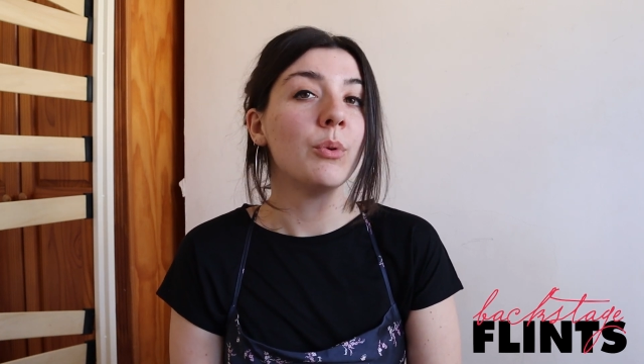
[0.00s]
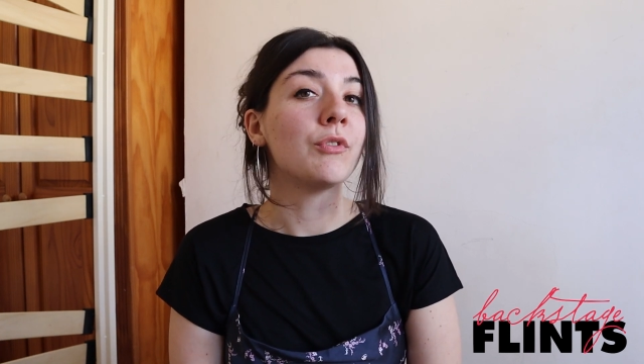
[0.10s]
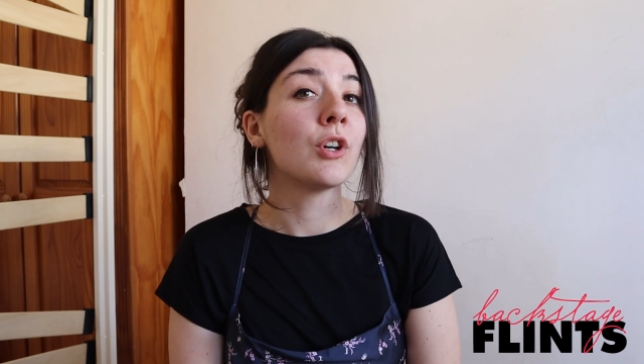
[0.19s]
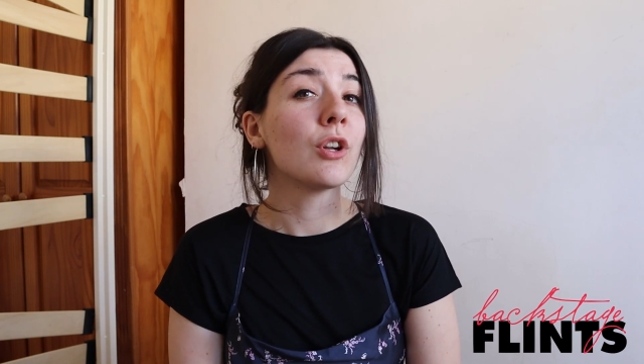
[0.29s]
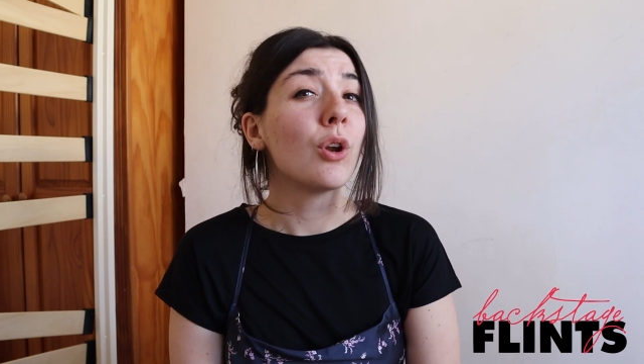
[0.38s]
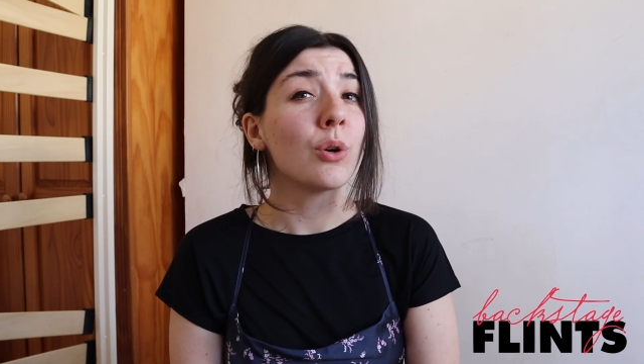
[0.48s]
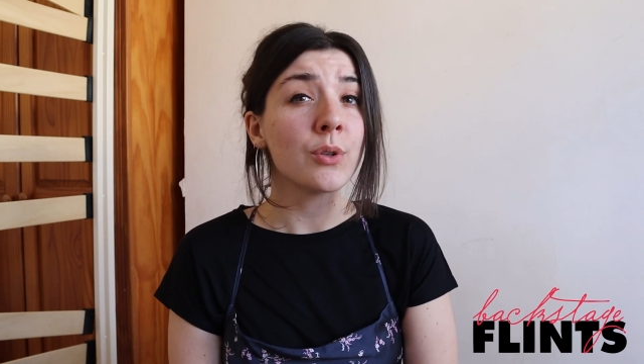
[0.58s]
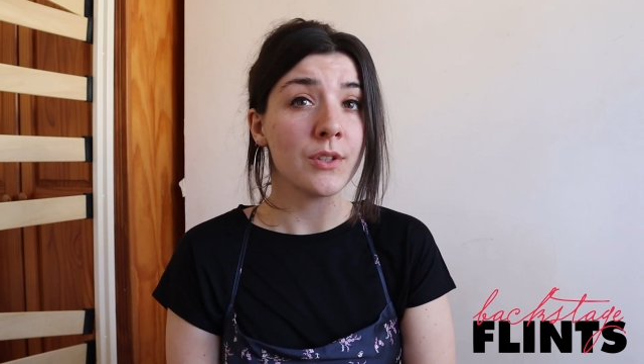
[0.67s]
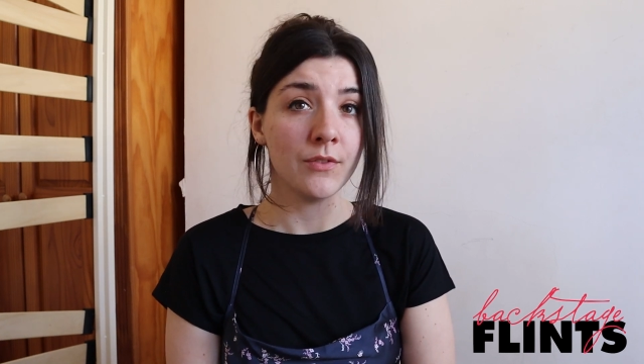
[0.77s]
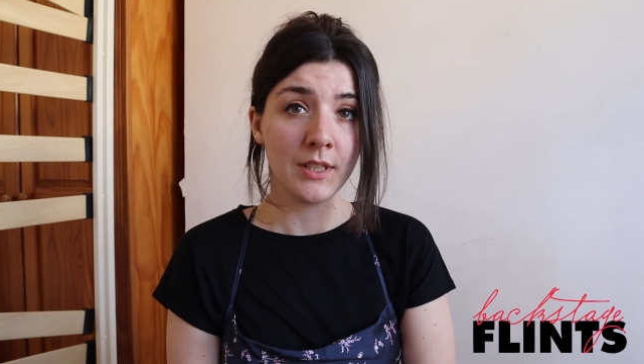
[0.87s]
We've got
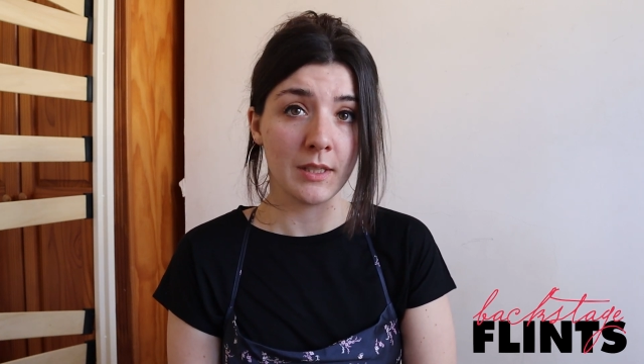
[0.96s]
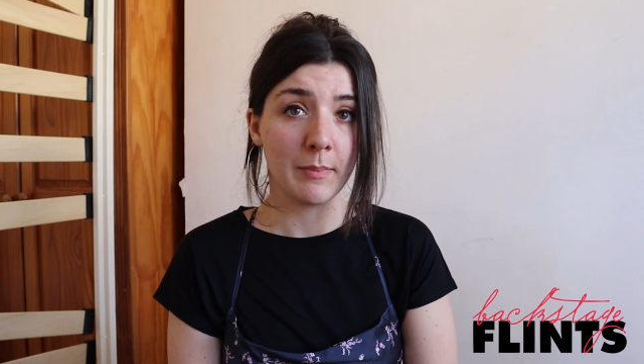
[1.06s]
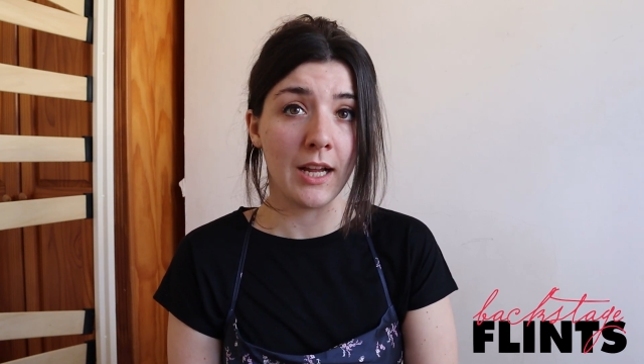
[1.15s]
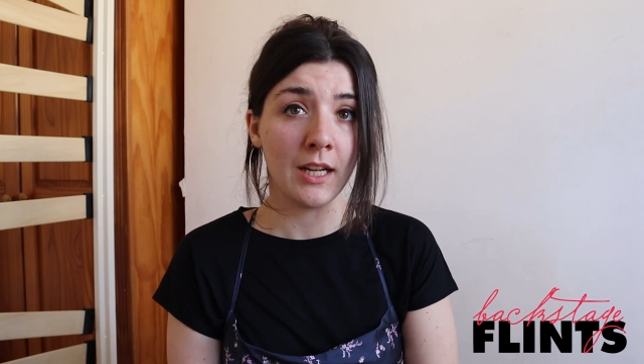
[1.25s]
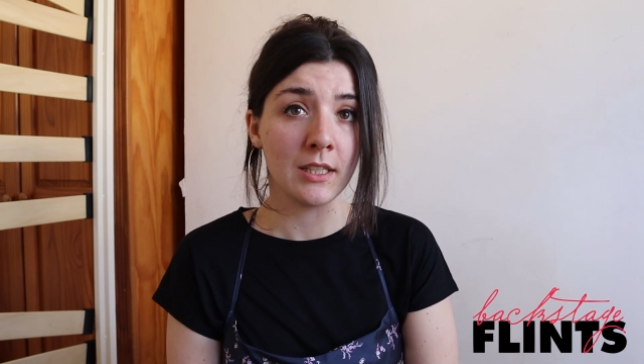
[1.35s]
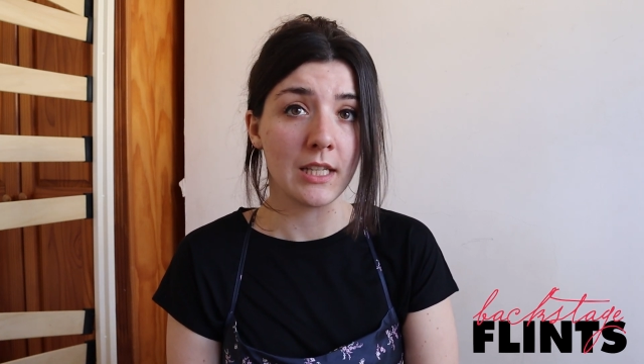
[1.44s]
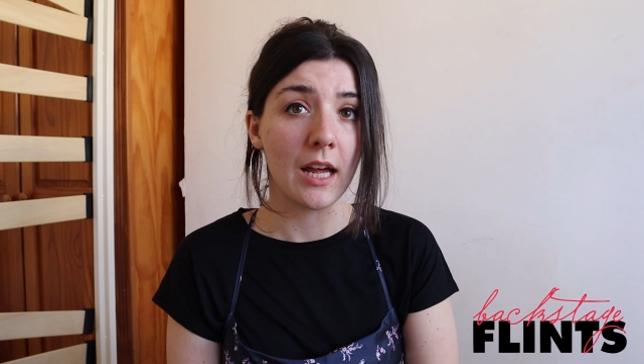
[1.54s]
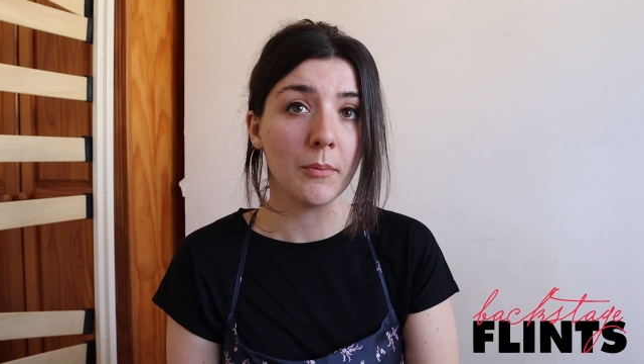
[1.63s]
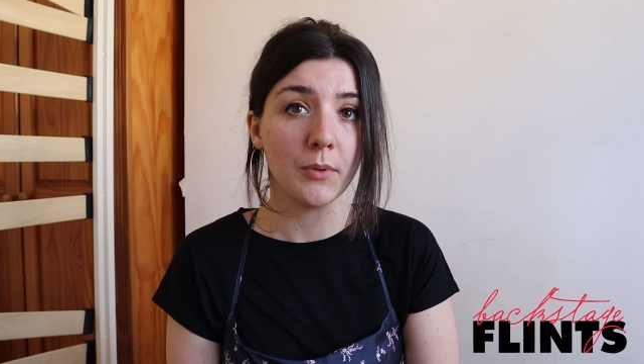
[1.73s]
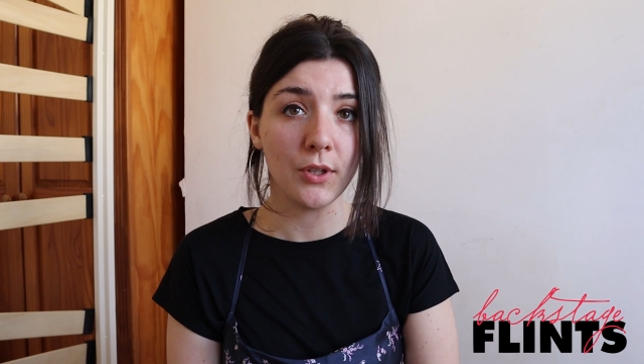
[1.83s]
loads of things planned to
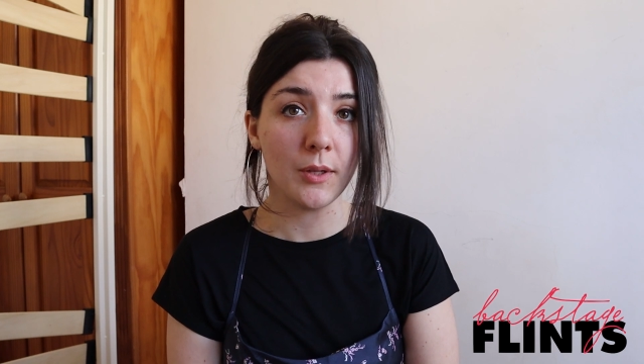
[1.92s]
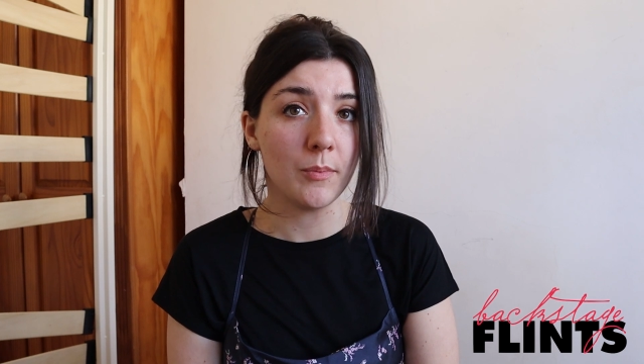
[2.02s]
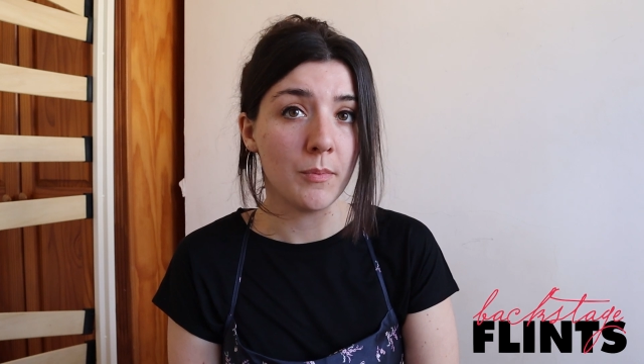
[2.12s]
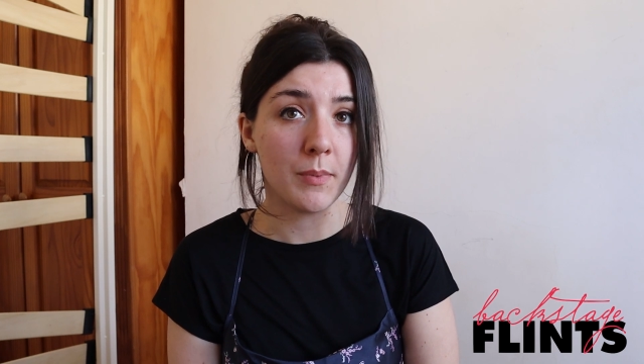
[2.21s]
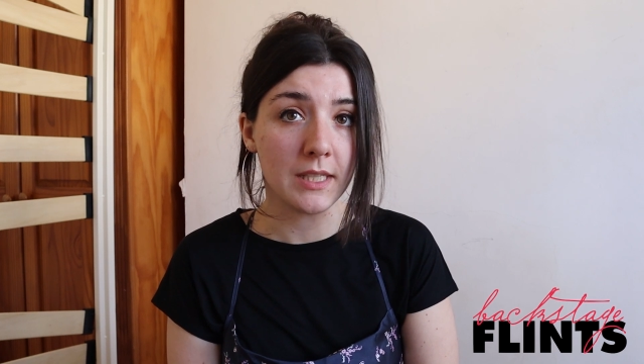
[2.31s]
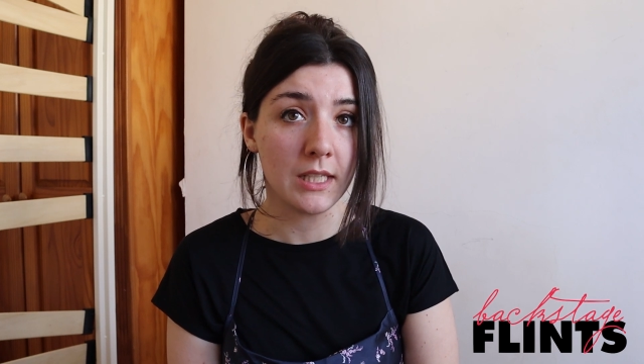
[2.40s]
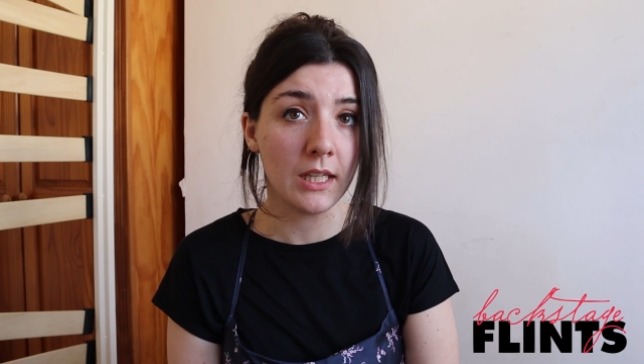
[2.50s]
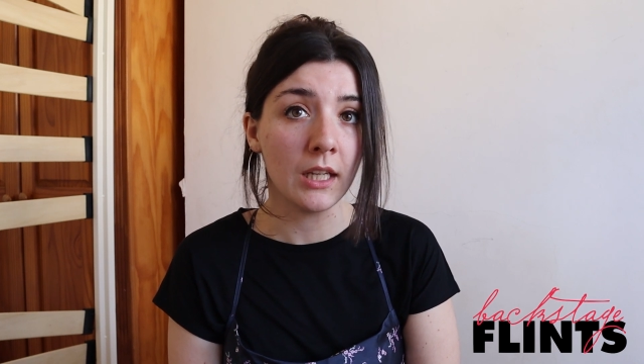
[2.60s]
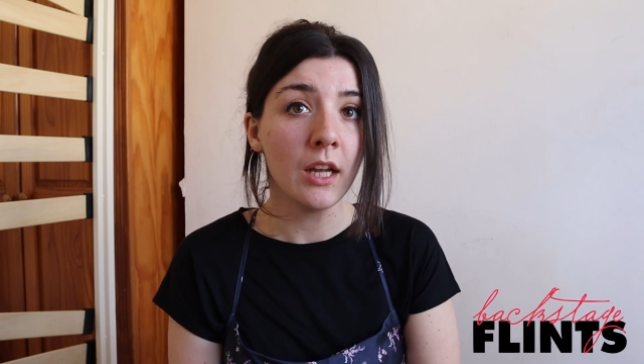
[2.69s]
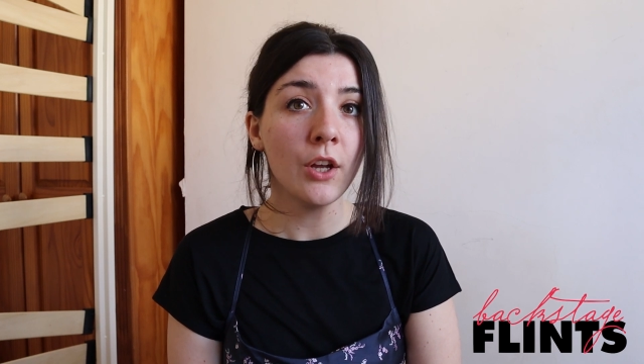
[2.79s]
help you keep you
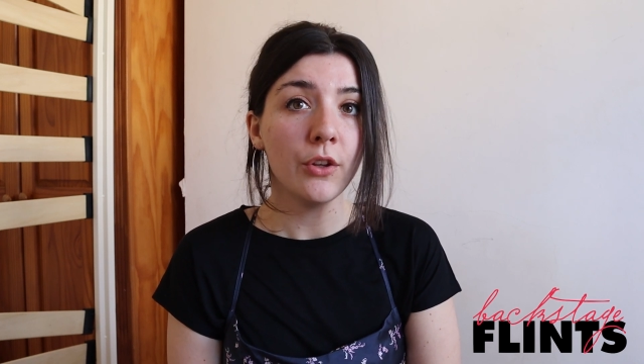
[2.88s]
busy